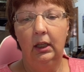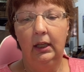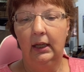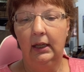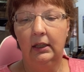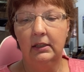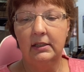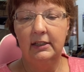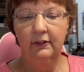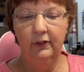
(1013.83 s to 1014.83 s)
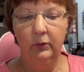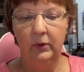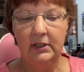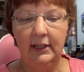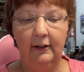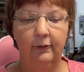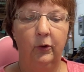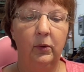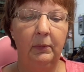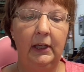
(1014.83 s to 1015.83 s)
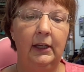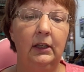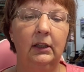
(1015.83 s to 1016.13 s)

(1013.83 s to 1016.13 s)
and see if it works out for me.